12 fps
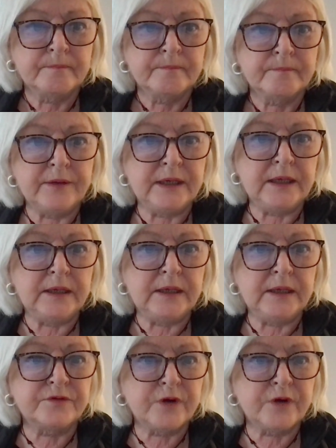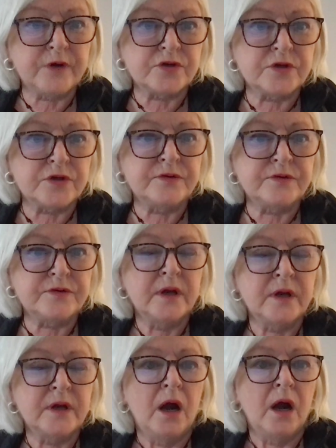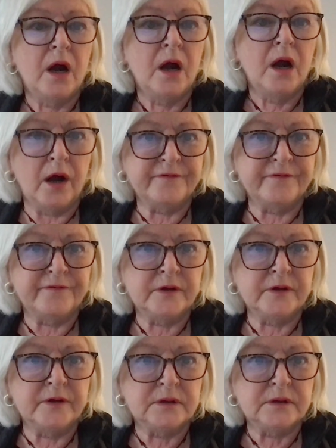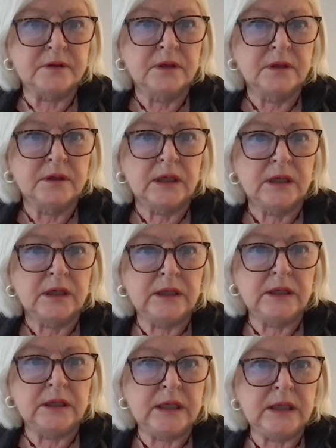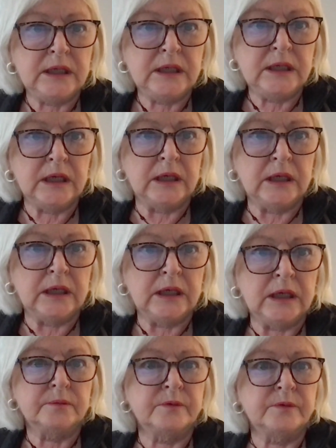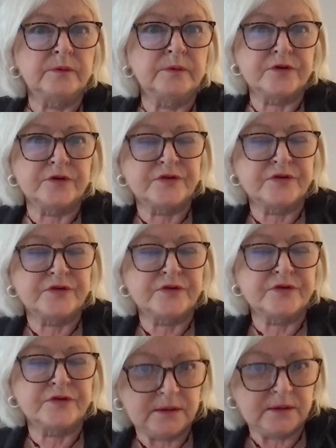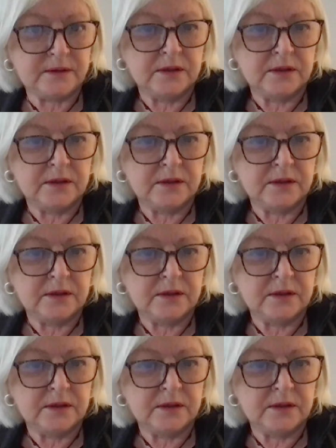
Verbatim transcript: And the instructions are offered in the uh, research assignment,